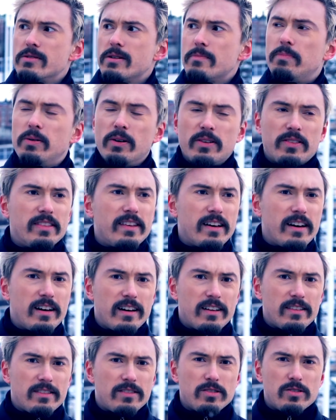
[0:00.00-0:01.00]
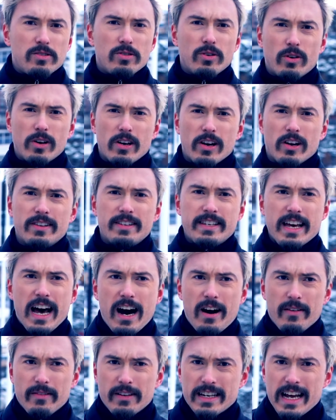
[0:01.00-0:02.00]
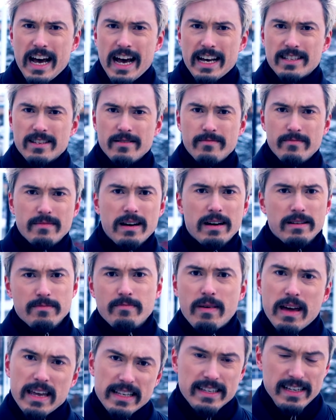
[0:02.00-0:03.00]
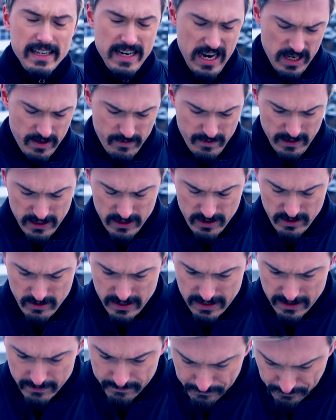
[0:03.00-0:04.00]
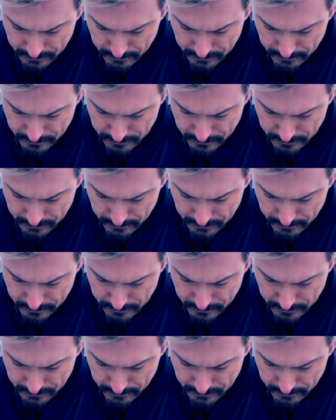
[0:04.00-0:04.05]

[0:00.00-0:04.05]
to put the tutorial down. It has some amazing aspects to it.